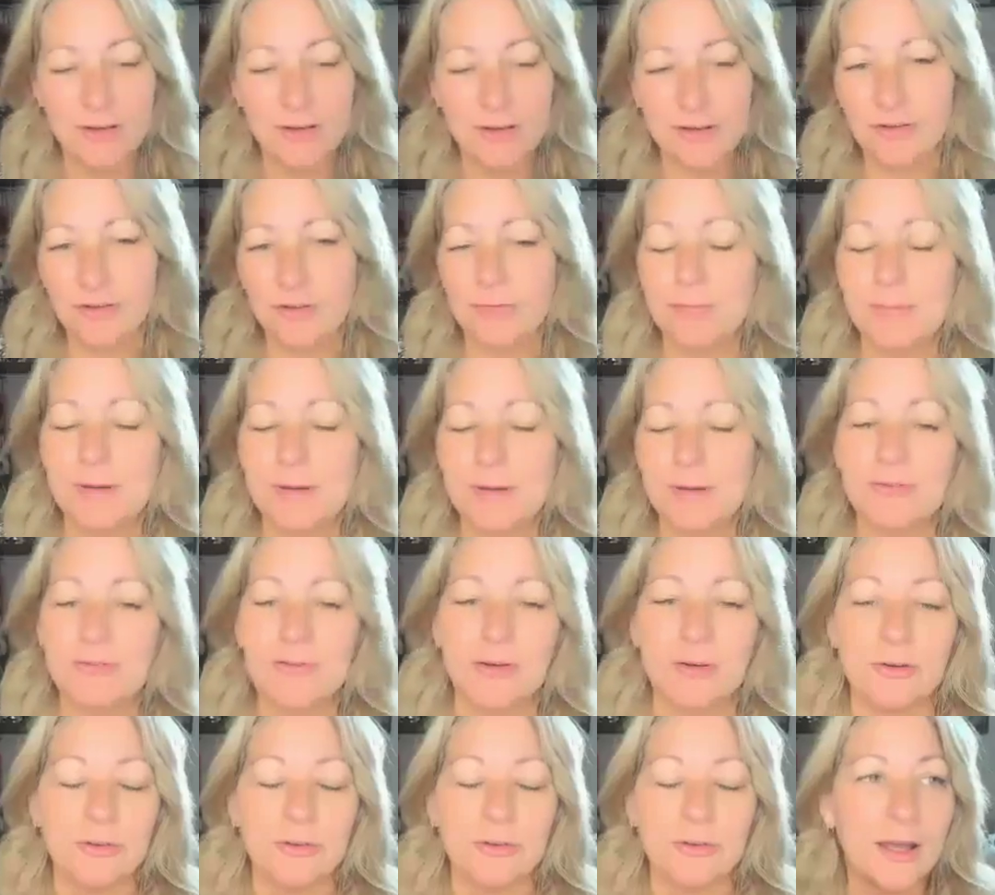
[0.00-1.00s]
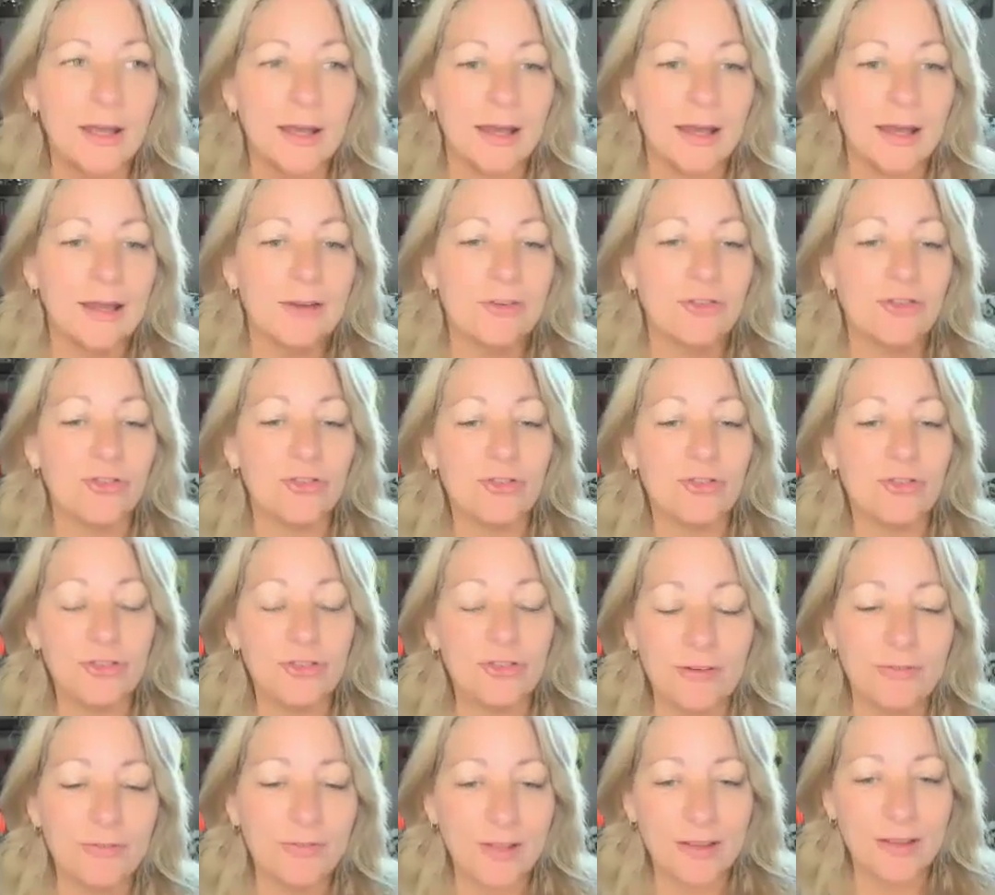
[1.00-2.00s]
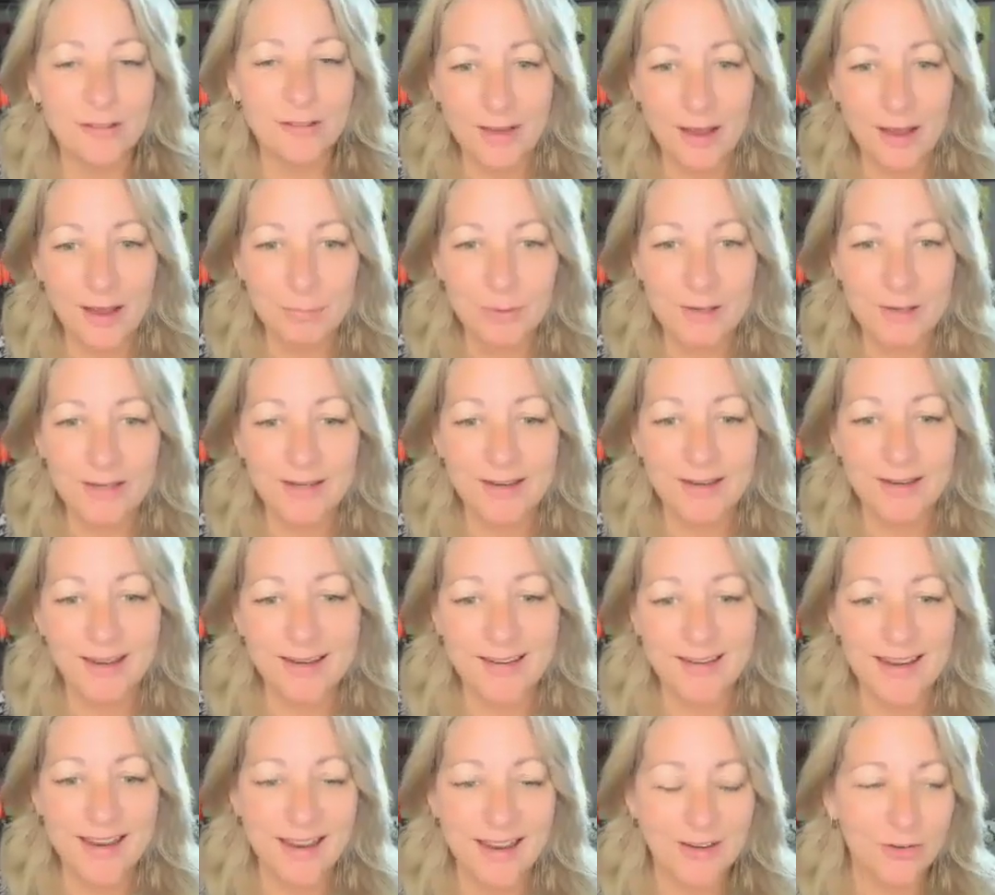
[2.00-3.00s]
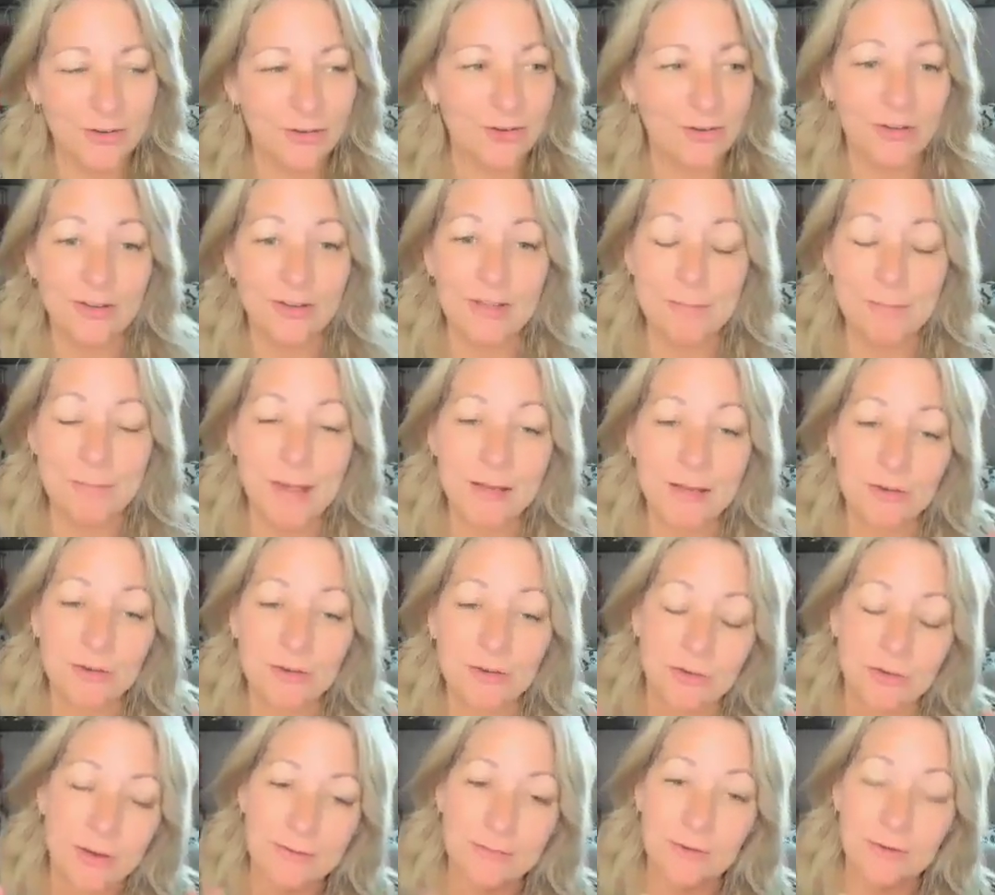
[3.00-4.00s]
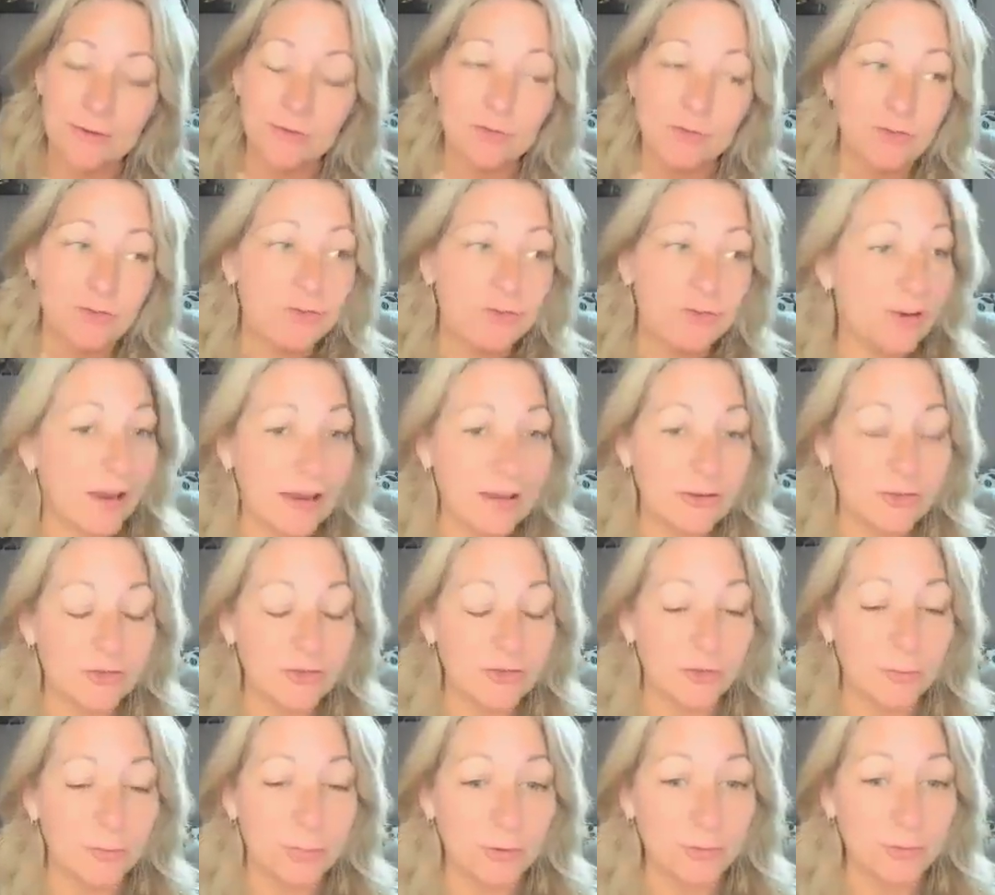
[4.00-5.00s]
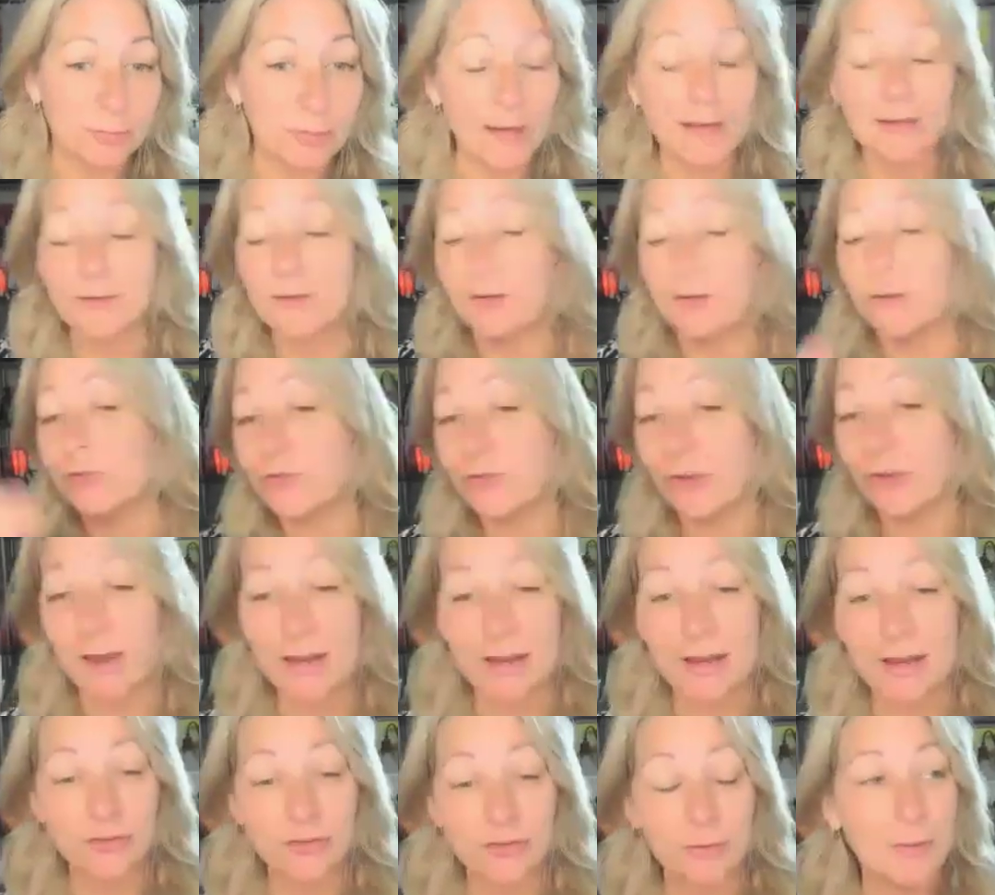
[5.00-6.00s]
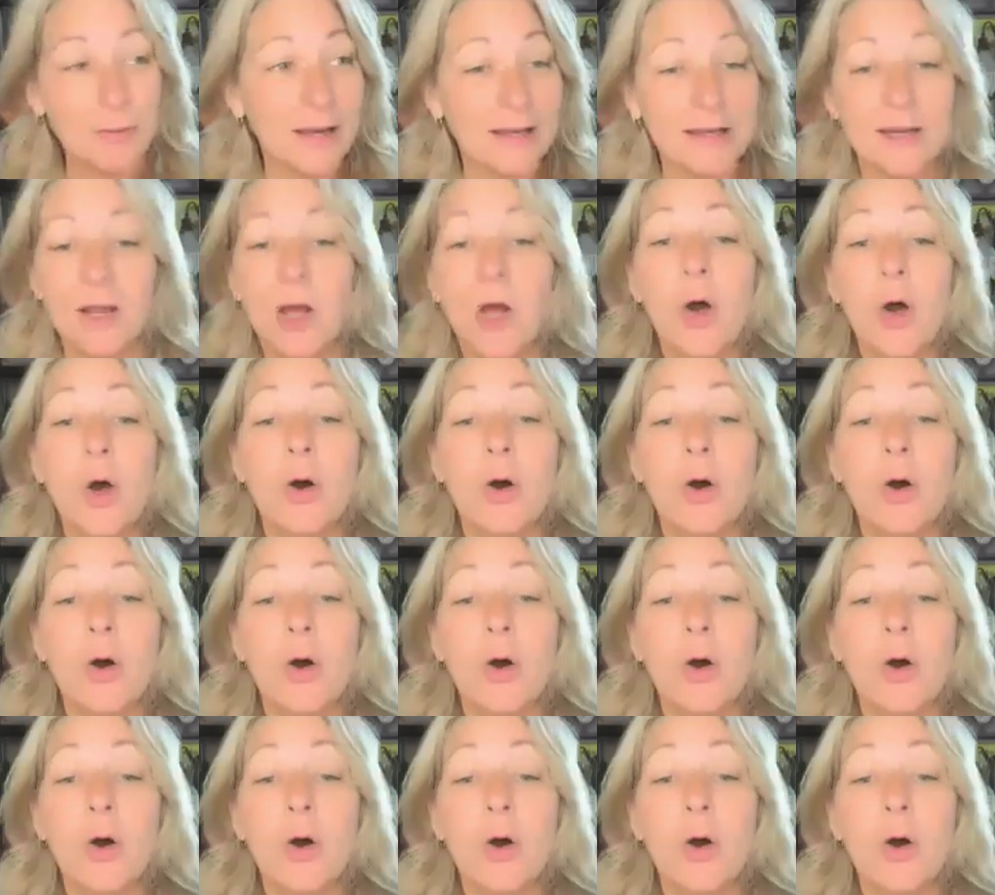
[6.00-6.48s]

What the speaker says: It just means there's a shift that's happening in the energy that may even change your perspective, change your mind,